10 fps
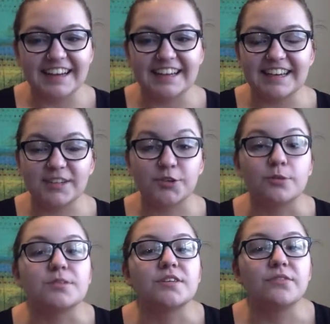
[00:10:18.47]
Get in
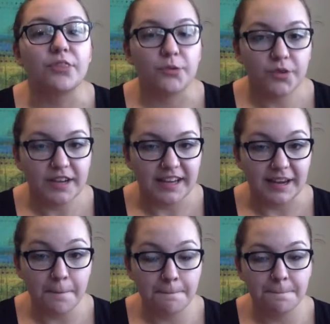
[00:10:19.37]
groups of
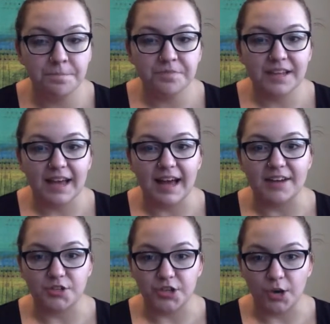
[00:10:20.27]
3
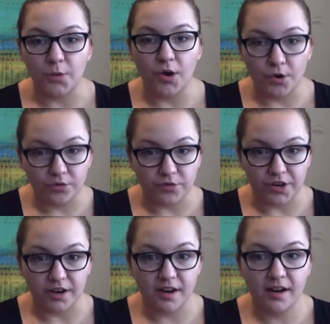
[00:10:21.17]
and go
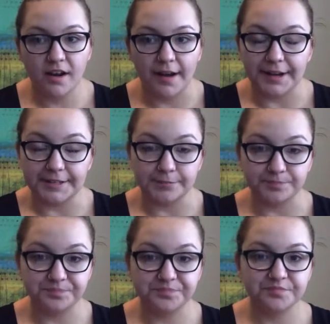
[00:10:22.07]
over
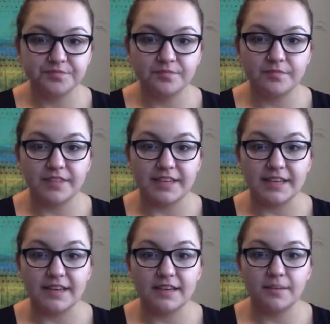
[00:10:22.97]

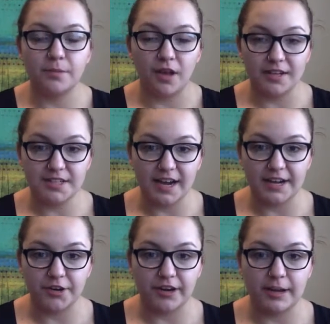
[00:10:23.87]
the plot
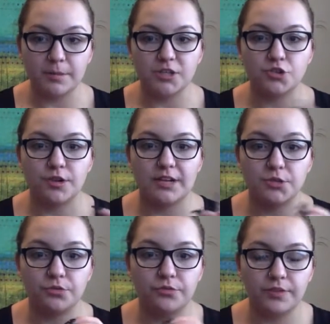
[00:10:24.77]
diagram and try
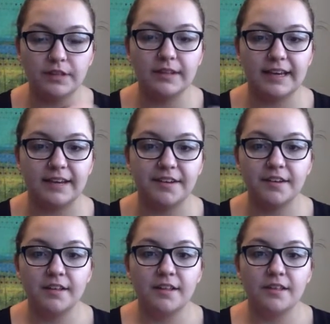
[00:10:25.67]
to fill
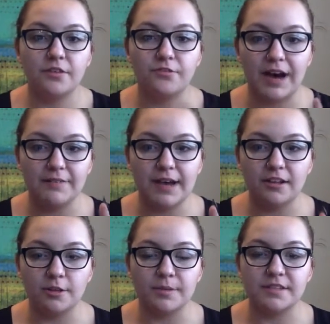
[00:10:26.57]
in the 5
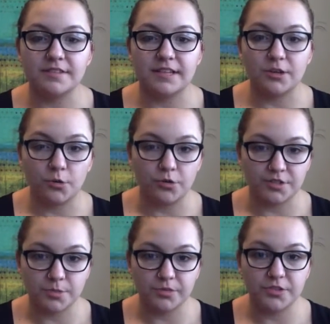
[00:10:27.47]
elements in
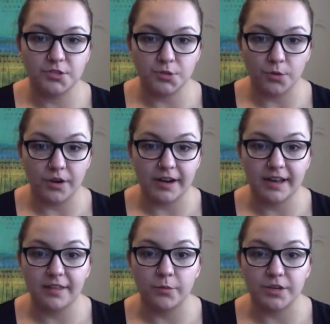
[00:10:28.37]
accordance with the
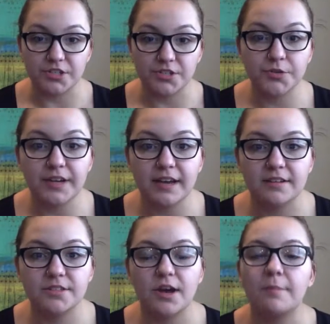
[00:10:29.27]
story that we just
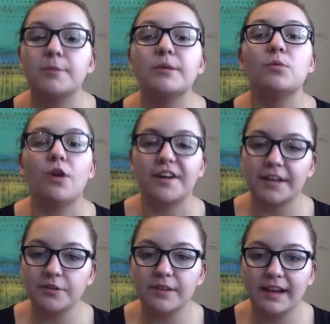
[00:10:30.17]
created. So I'm going to be
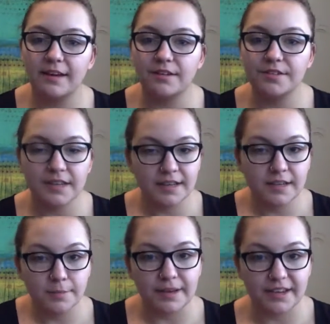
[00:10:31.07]
walking around,
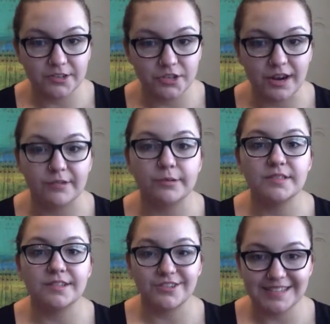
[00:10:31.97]
making sure
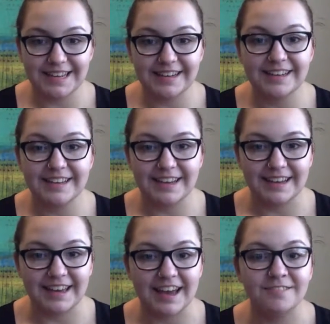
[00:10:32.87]
everyone's understanding and
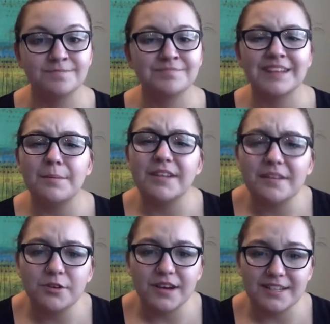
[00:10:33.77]
getting it. I'm going to
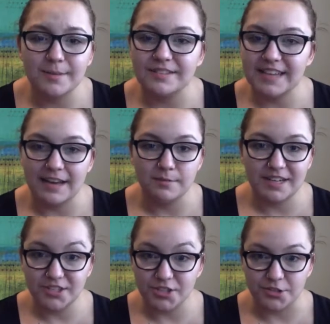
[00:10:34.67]
give you guys about 10
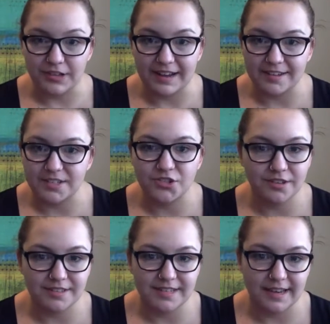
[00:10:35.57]
minutes to do that because it
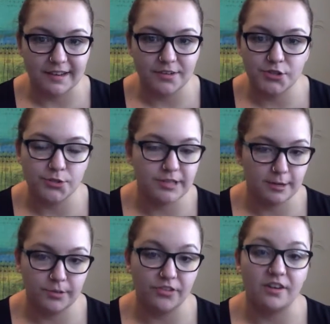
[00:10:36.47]
shouldn't take too
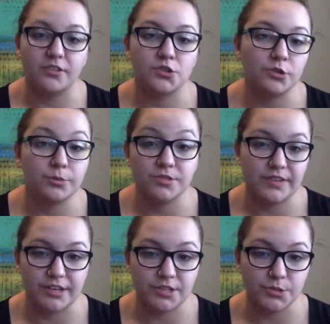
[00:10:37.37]
terribly long. The story was
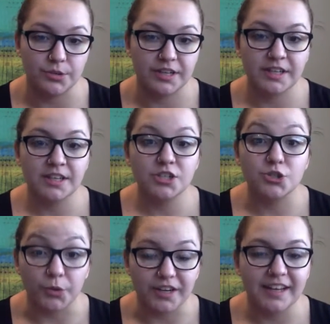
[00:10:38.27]
very
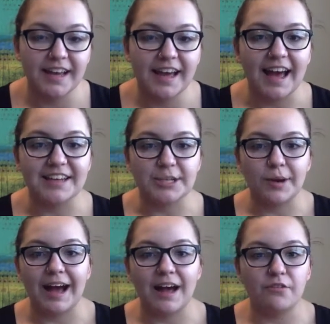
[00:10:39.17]
short, and you
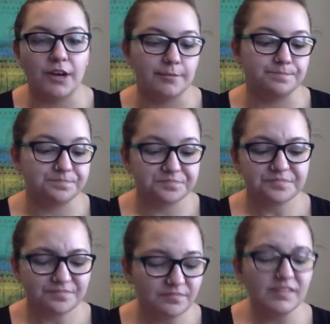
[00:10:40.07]
have
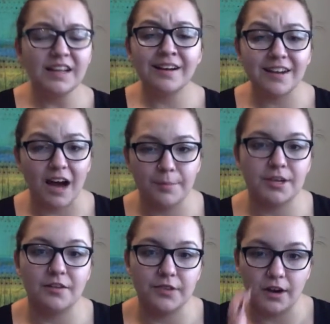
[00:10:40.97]
a
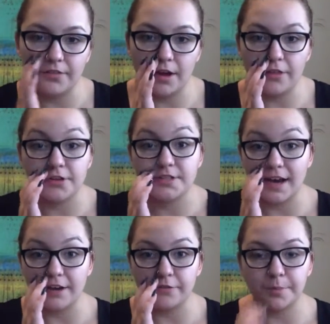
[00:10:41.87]
copy of it on the other
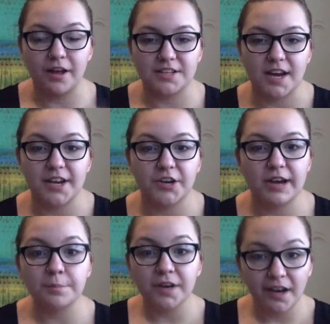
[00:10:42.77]
side of your plot
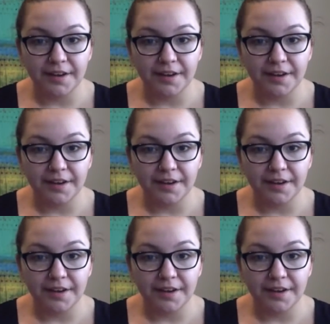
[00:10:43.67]
diagram.